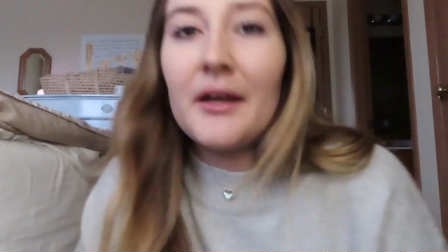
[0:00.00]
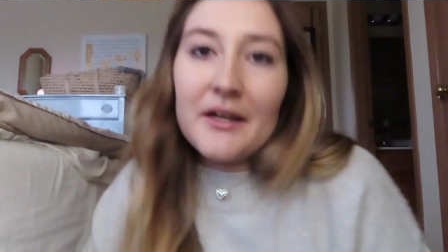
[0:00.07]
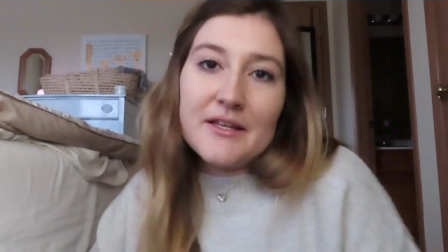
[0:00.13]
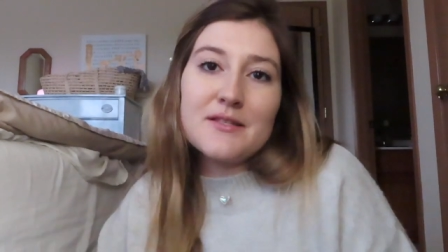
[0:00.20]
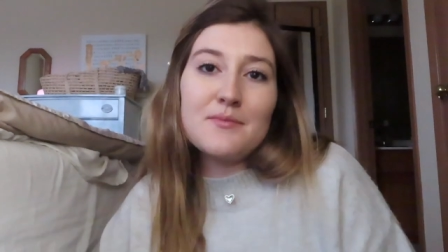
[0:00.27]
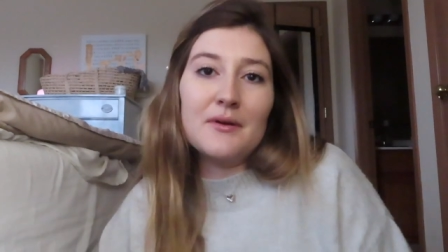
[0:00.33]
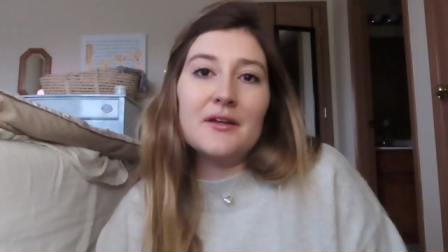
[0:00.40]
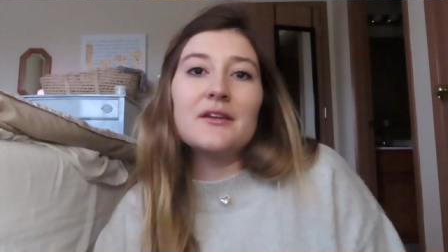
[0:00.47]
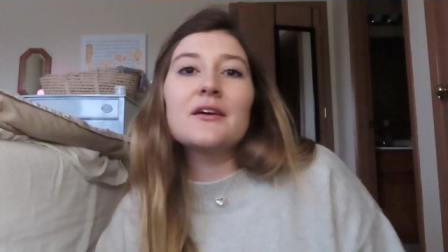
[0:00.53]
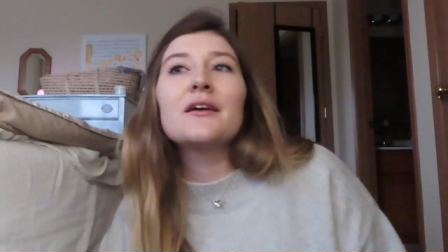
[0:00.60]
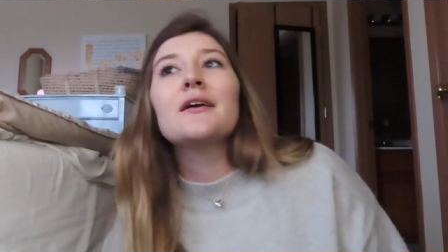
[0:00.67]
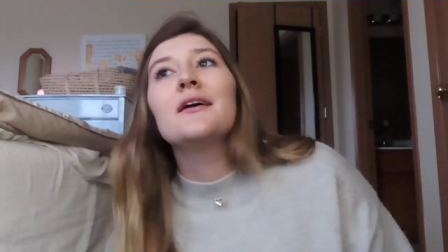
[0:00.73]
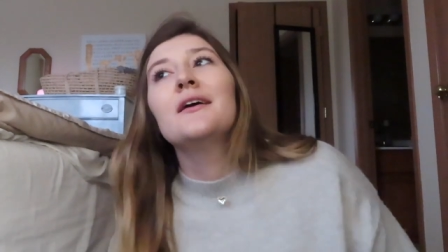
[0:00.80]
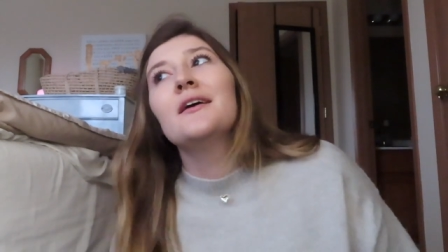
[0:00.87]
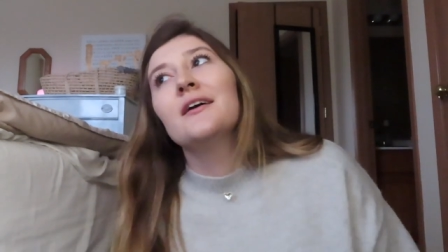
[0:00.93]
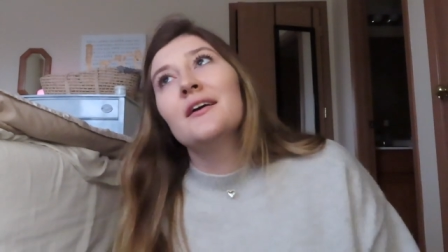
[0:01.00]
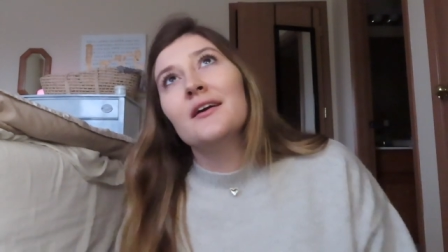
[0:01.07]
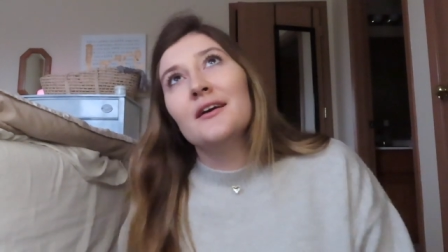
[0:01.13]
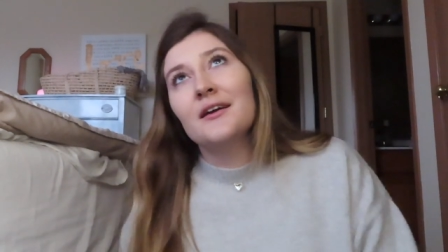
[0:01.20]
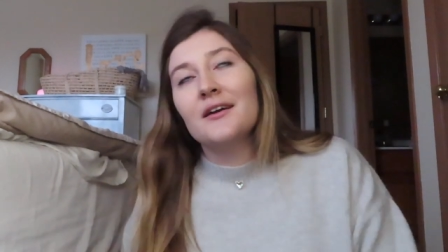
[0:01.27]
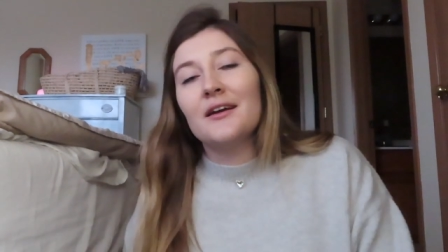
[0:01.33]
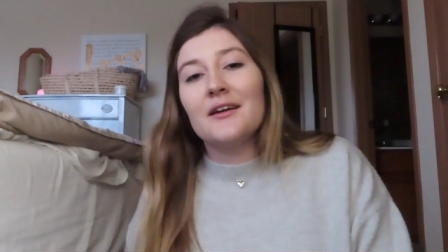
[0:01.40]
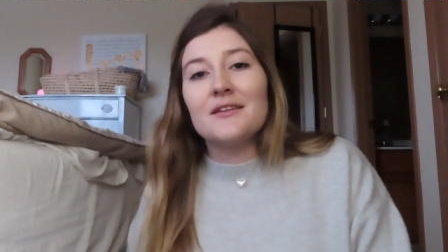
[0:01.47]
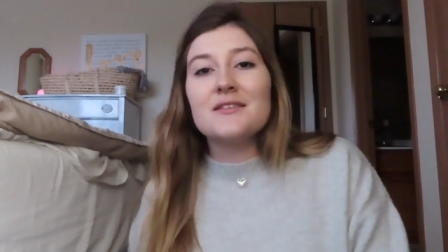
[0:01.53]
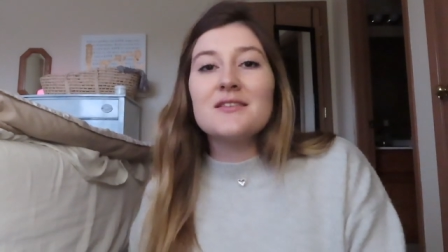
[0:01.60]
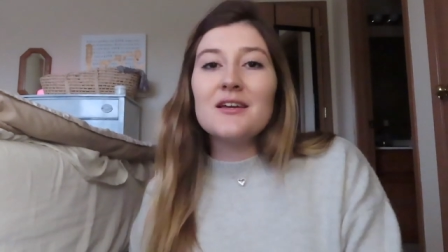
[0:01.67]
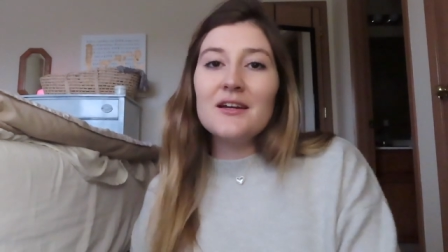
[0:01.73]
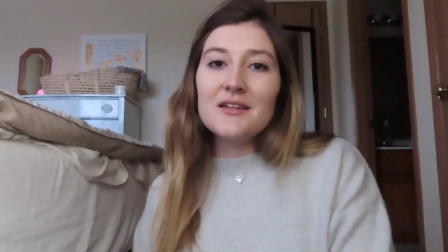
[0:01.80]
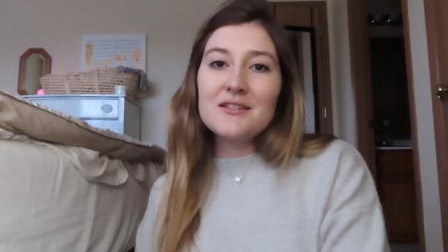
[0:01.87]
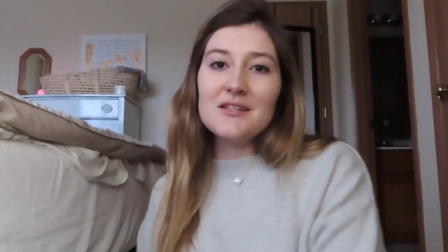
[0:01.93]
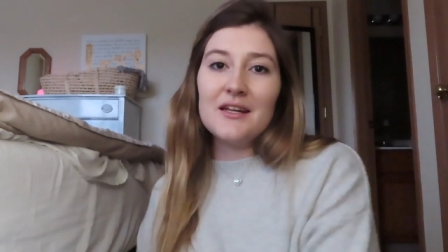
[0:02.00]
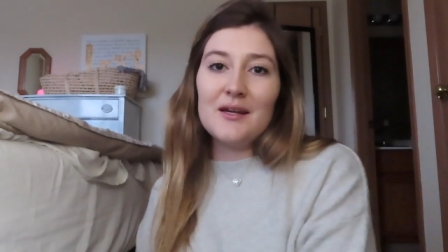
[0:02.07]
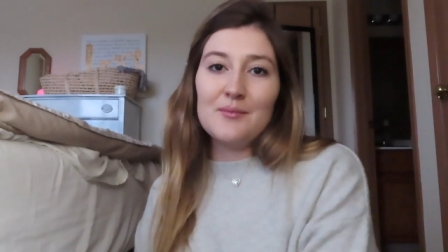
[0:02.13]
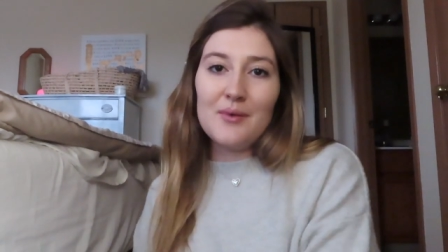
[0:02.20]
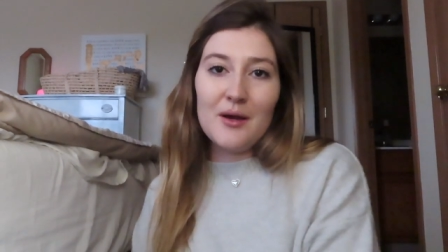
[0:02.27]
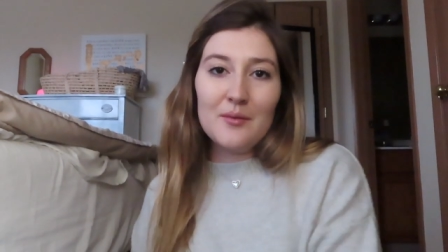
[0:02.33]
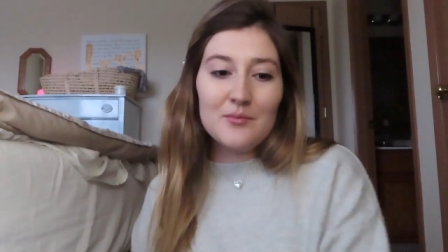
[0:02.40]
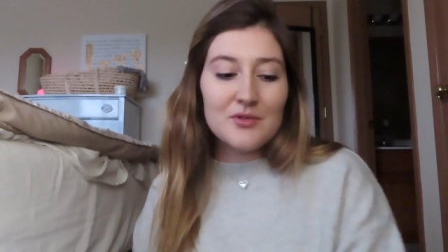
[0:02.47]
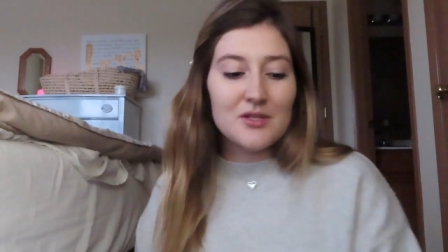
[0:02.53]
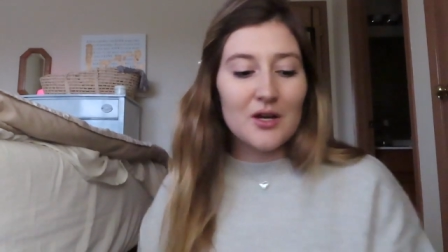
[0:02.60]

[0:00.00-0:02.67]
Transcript: my husband gets to name him.